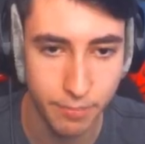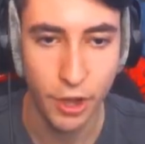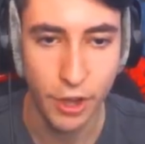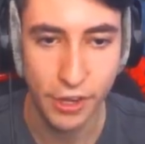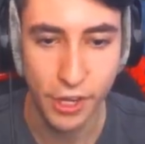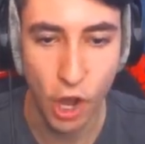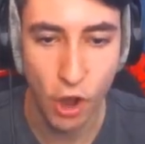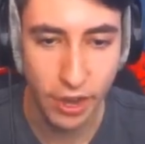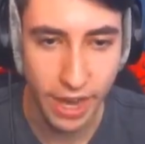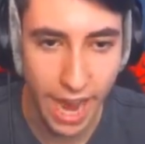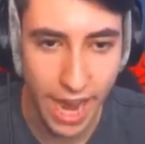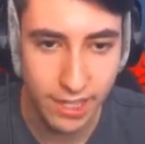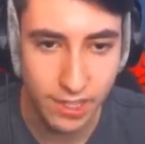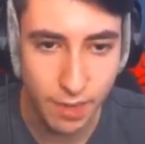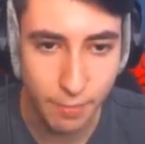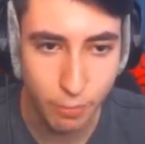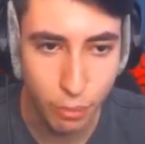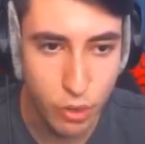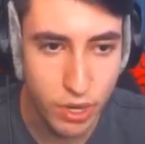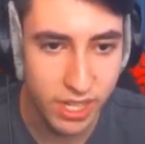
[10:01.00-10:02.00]
There you go, guys.
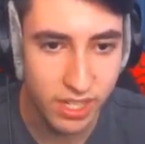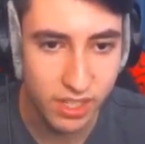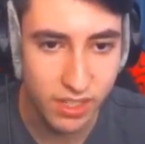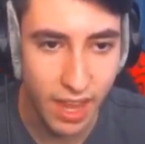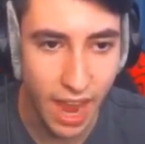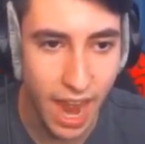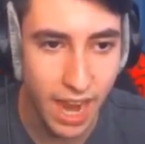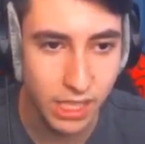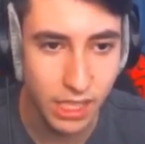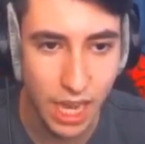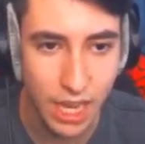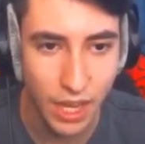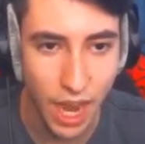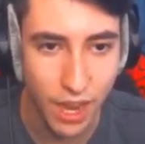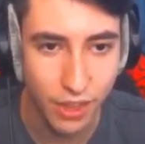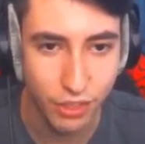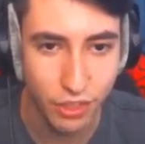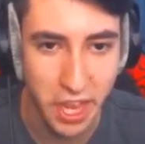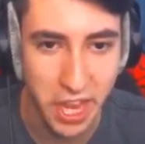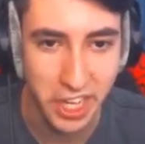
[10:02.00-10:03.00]
I'm pretty stacked,
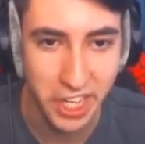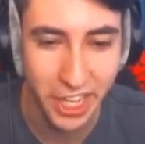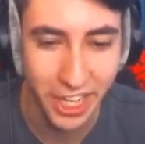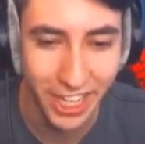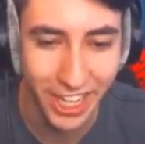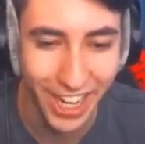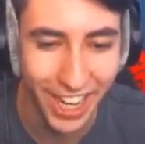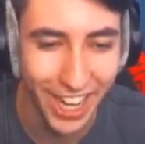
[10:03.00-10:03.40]
I think.